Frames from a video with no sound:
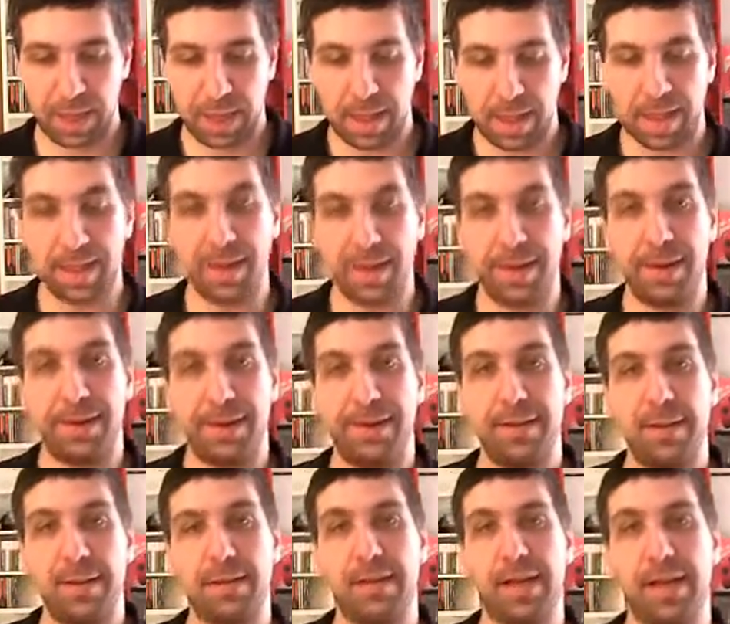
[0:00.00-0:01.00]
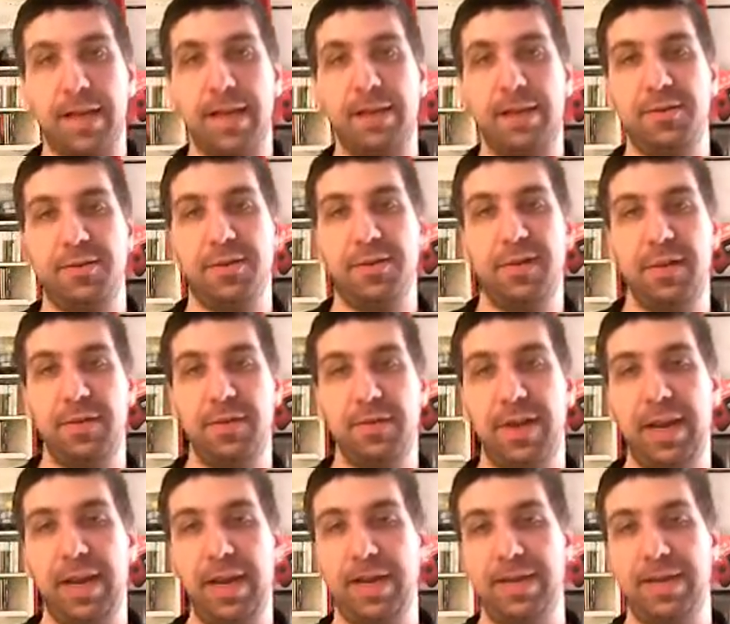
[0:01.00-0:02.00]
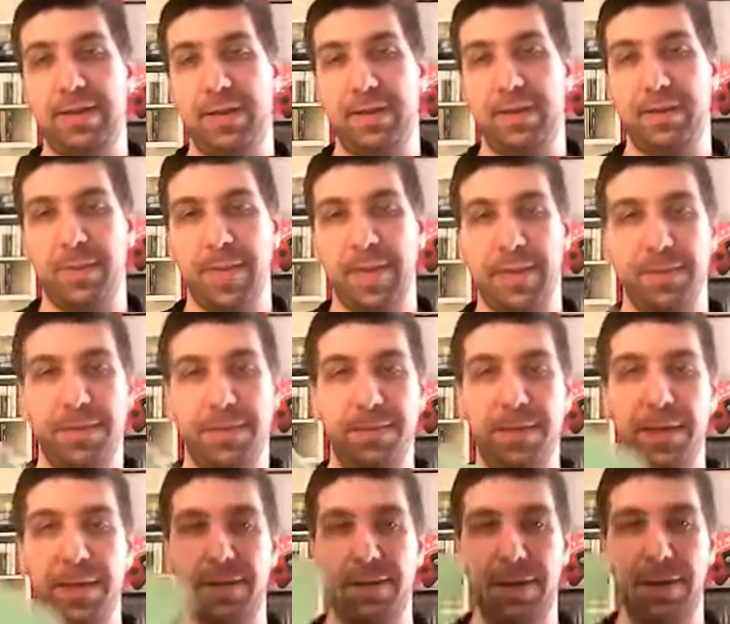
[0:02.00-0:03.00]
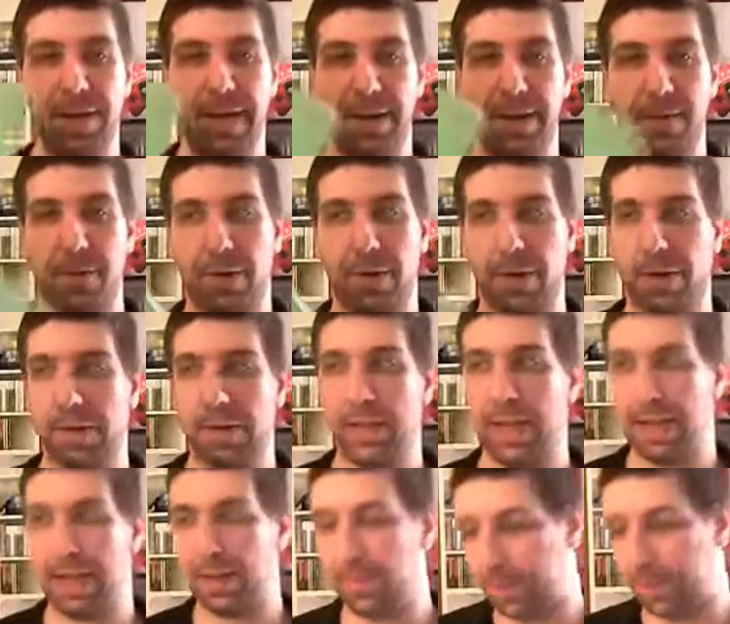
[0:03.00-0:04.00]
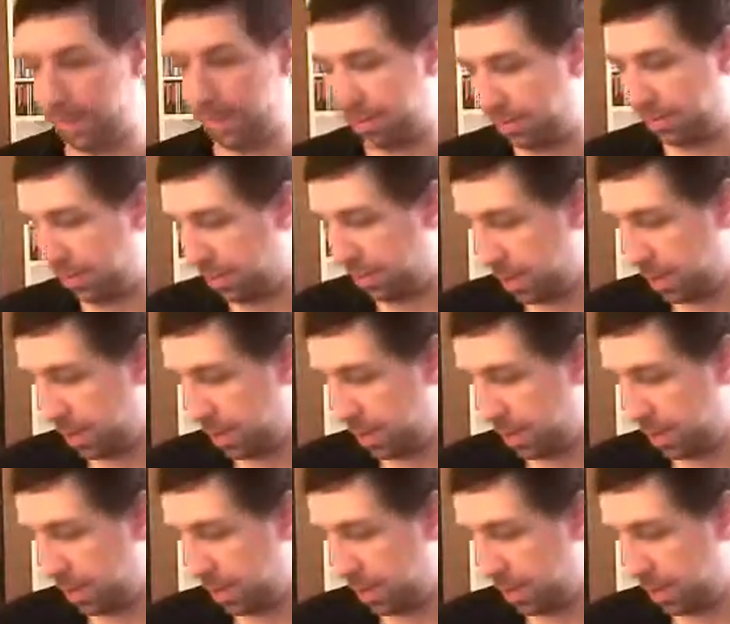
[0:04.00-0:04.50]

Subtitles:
I don't know, it looked like an interesting read, so I'm going to have something to read at work now when I'm